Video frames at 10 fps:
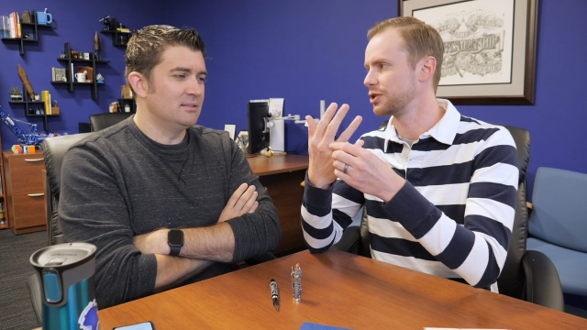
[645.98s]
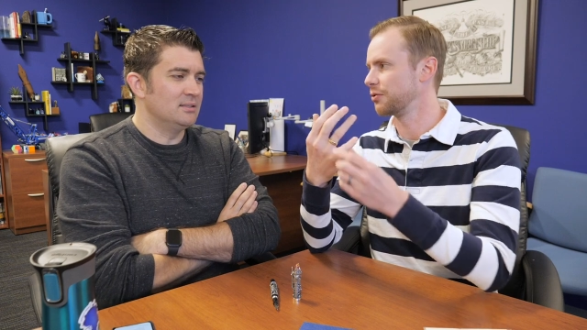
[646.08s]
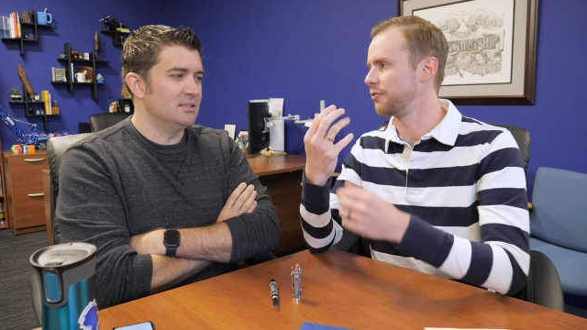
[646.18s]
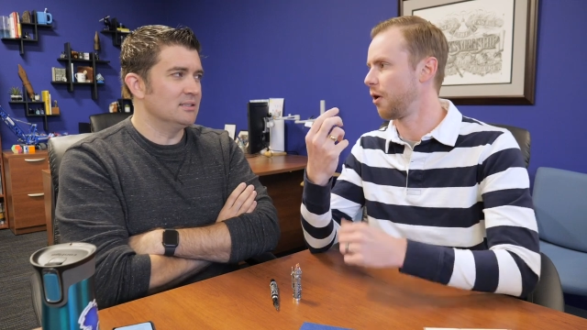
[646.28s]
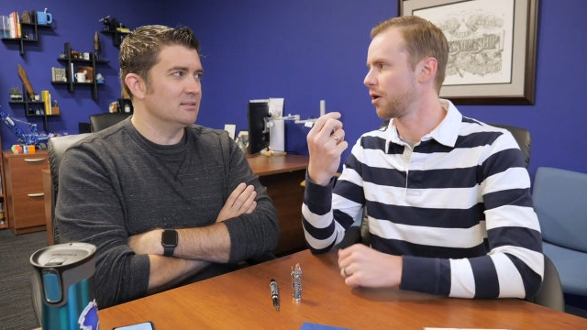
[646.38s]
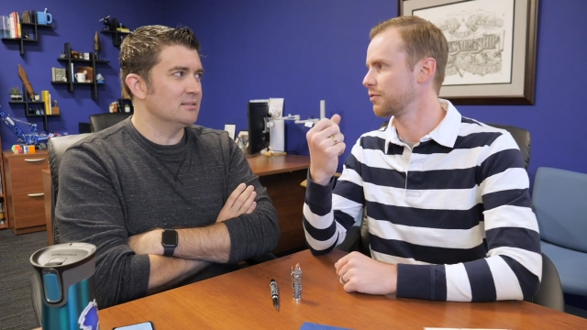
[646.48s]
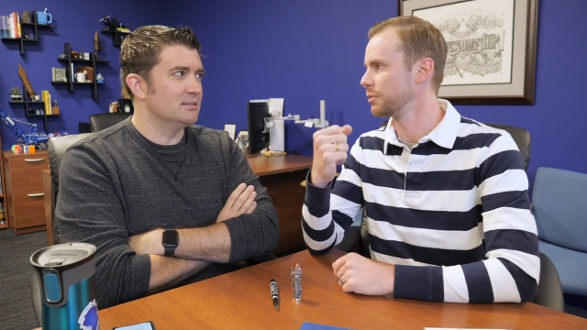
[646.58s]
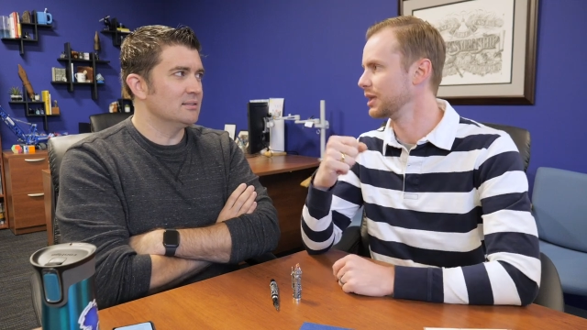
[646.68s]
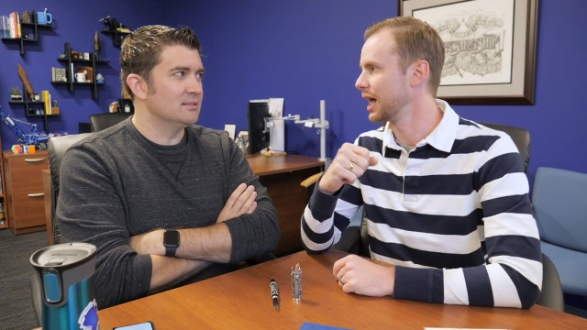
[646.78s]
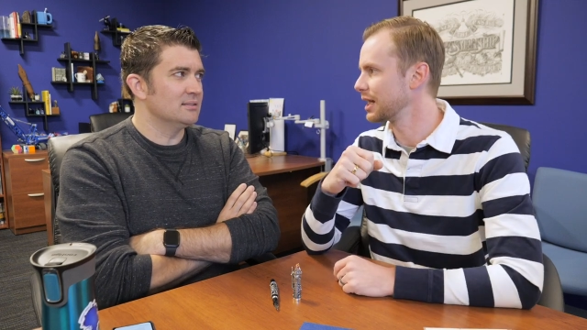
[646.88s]
Speaker 1: like you Jafar do.
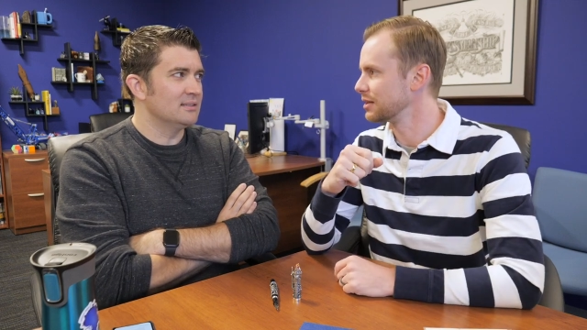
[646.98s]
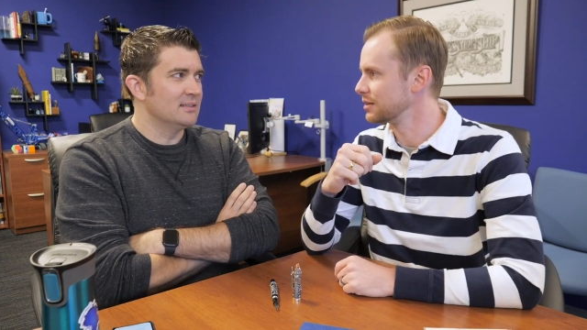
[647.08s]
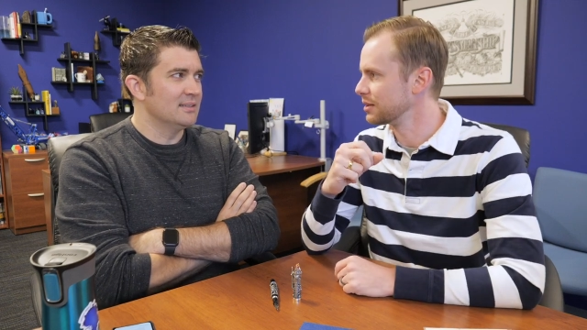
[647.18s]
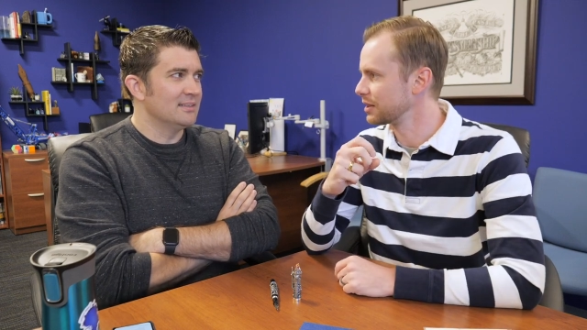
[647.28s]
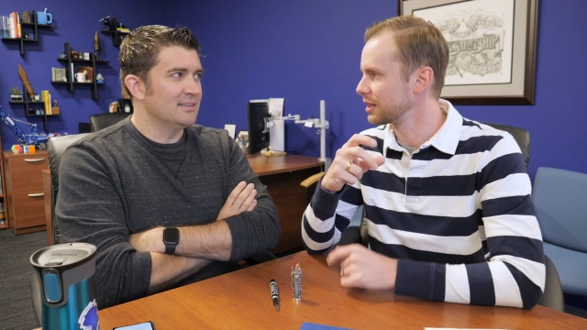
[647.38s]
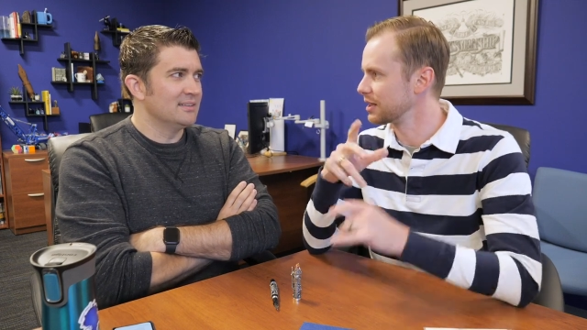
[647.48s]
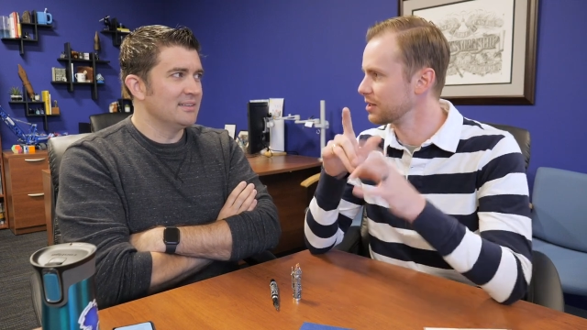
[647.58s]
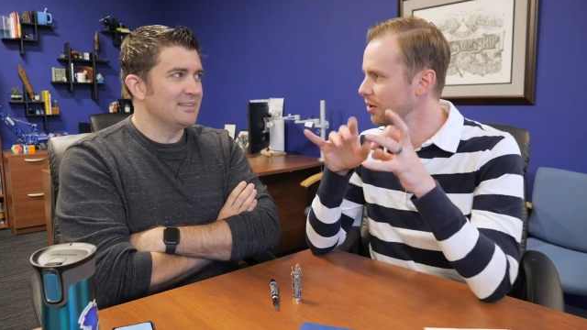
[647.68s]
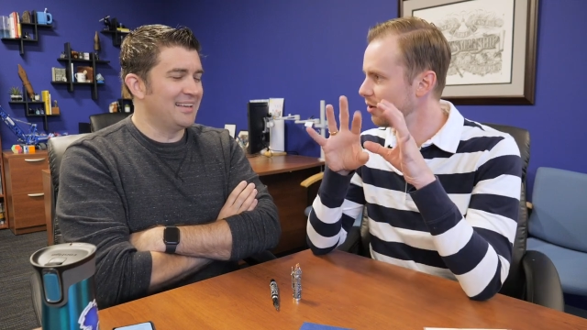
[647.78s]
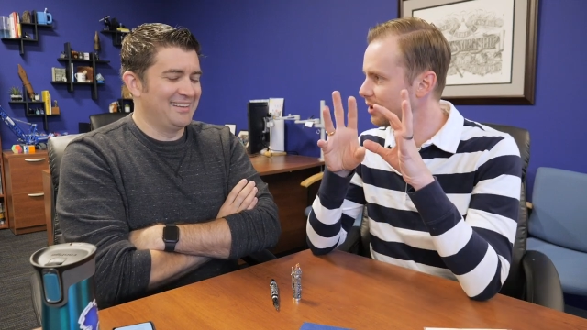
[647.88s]
from Aladdin. You know, got these
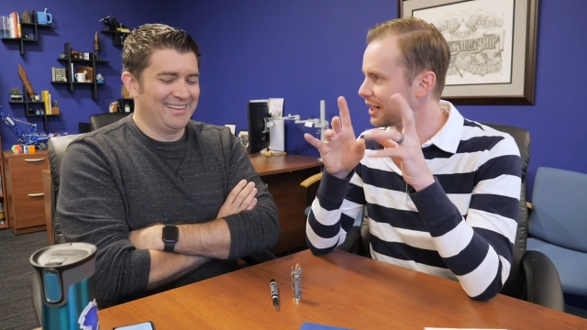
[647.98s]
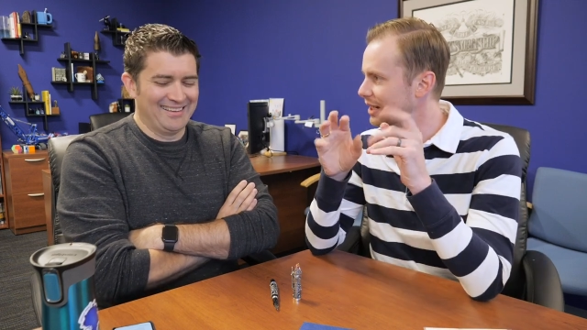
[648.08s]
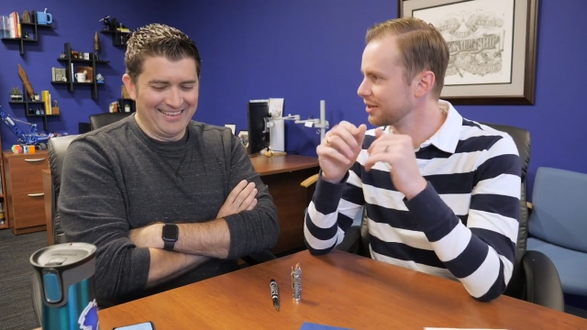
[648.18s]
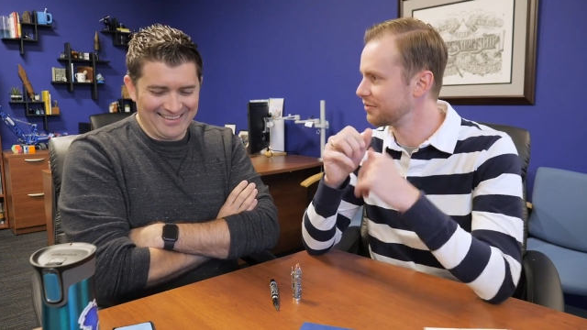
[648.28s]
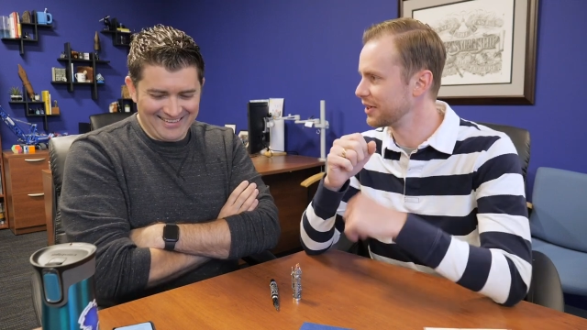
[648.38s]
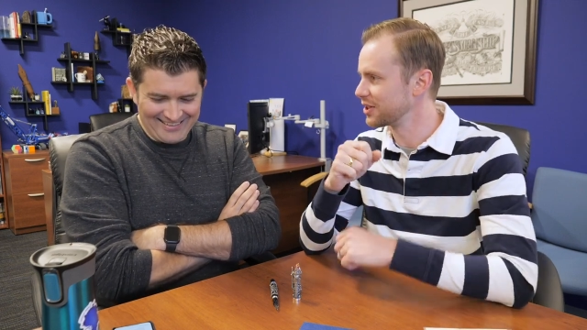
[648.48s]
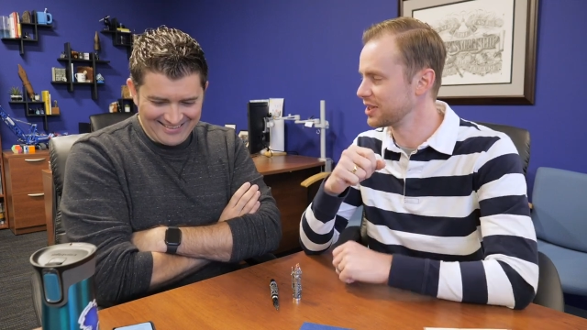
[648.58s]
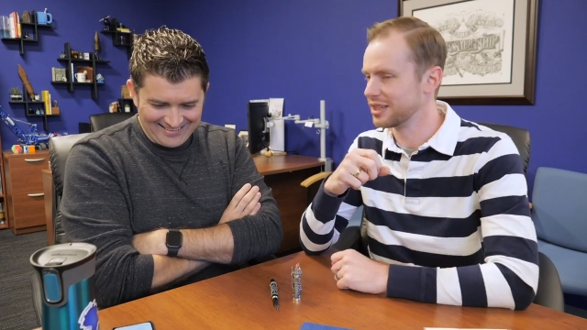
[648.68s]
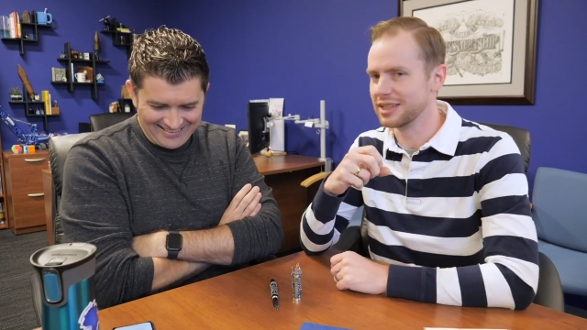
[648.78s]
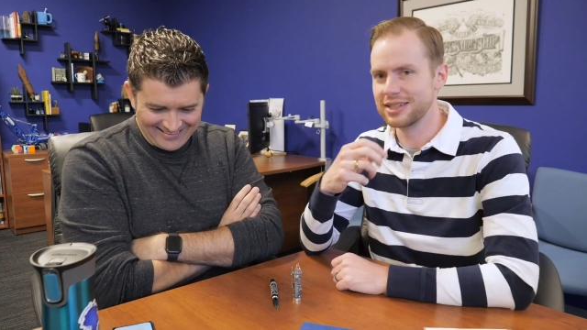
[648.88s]
long gangly fingers,
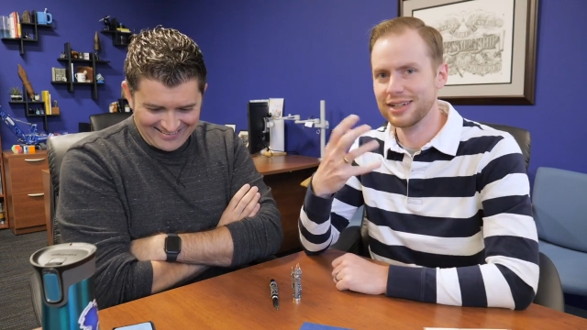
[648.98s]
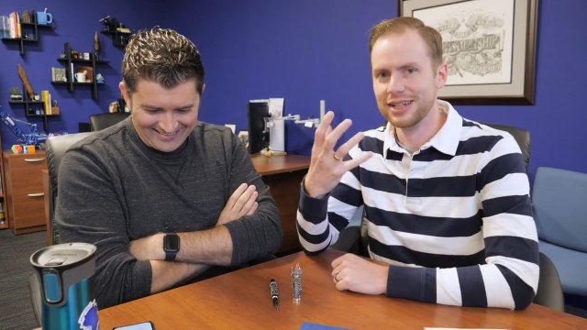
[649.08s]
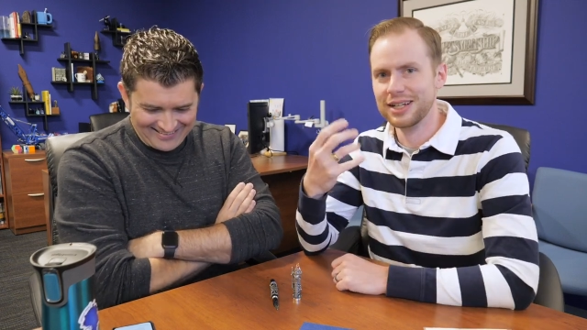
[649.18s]
and then just